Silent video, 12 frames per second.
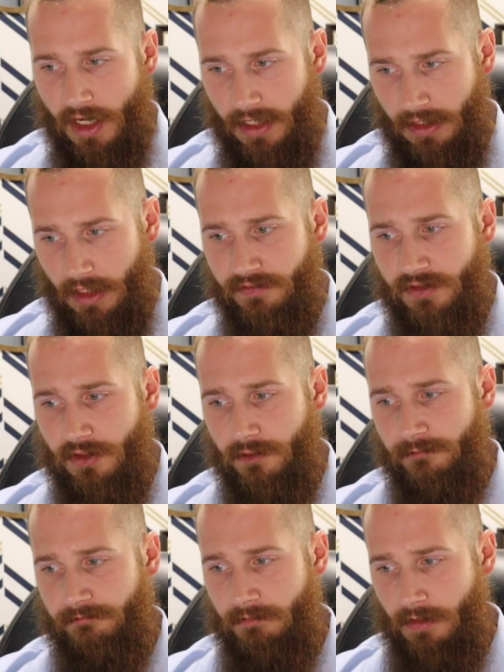I love
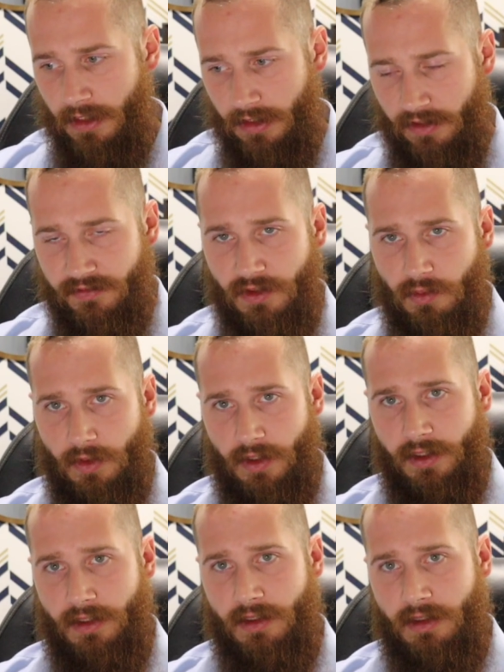you. I love your
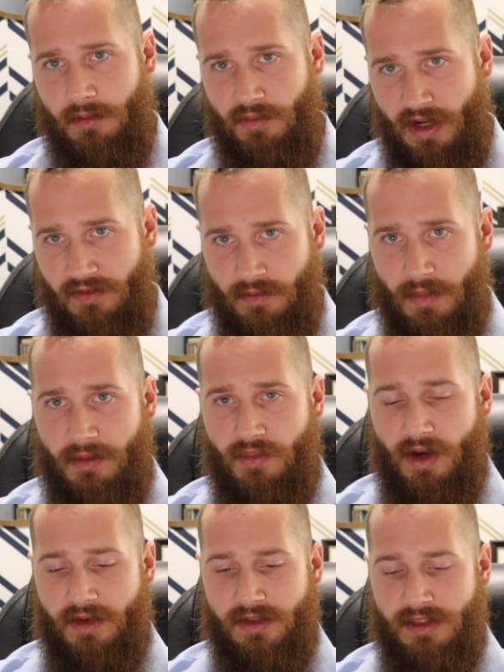word. Pray for my
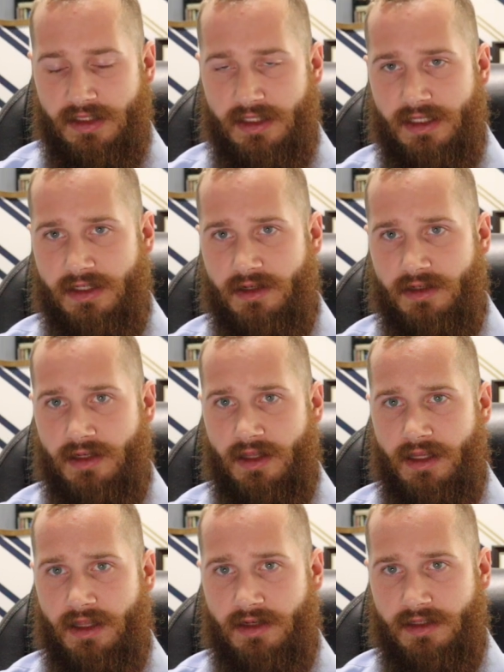brothers and sisters on
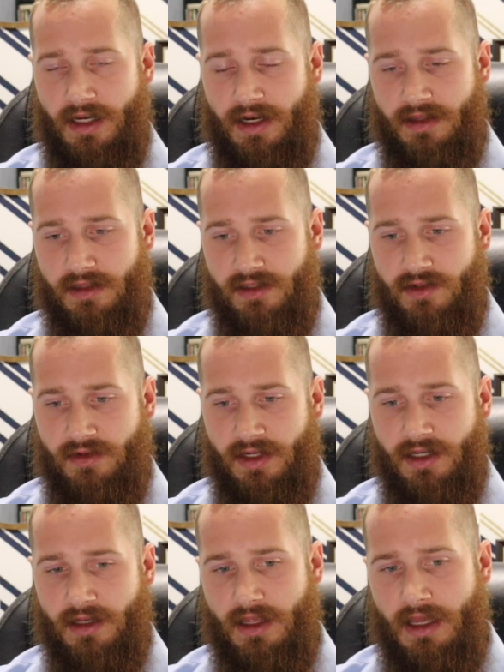the other side of the
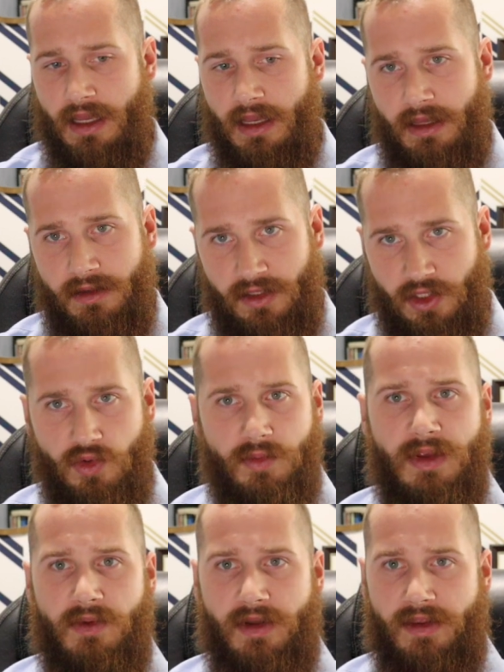screen that you would
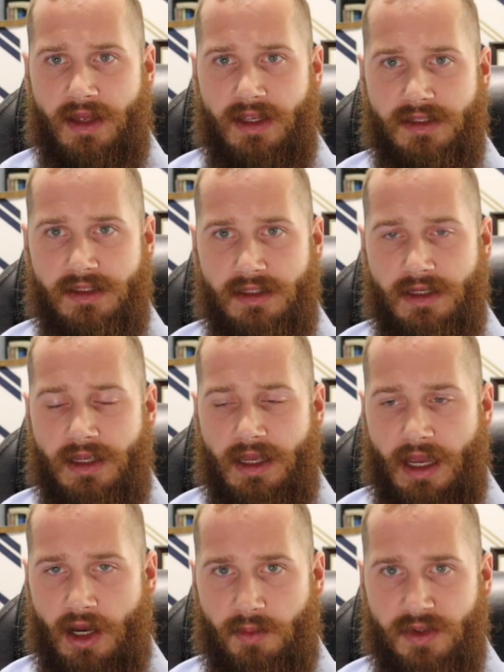be with us.
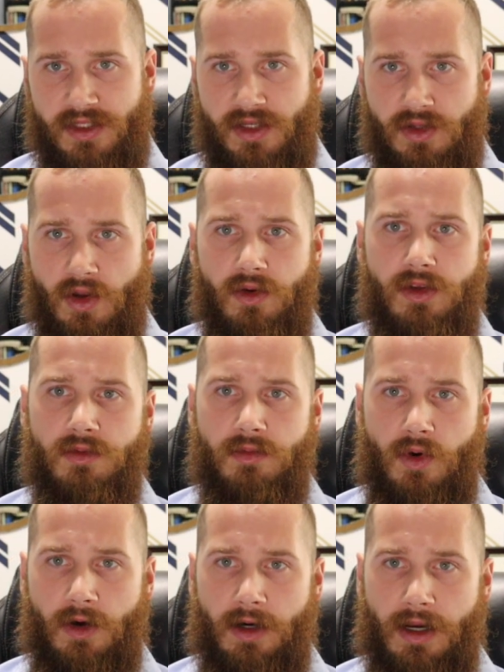Help us to know you
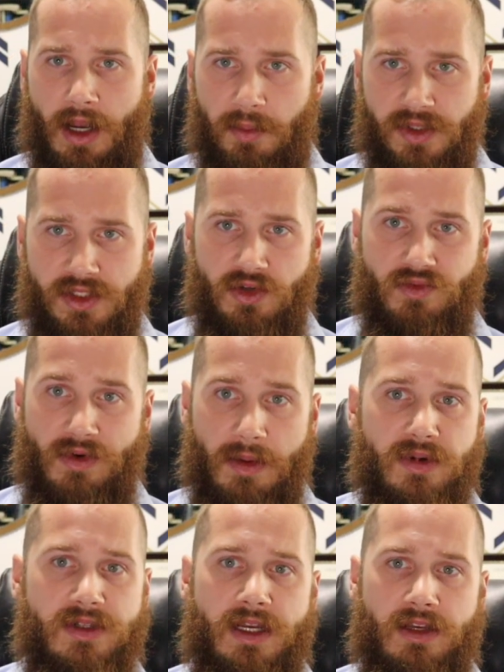more. Help us to
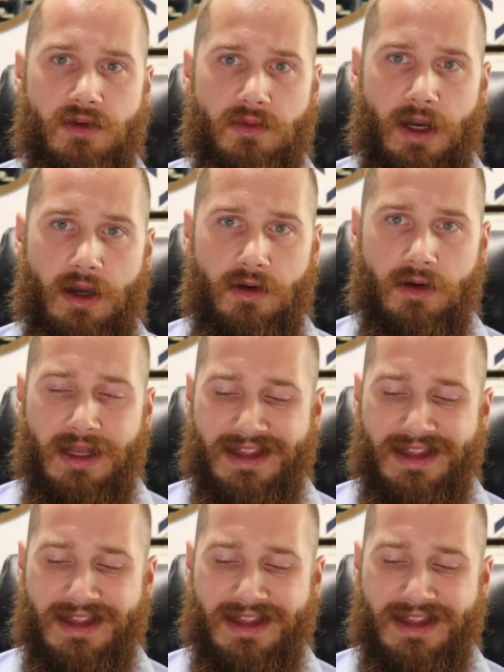represent you well,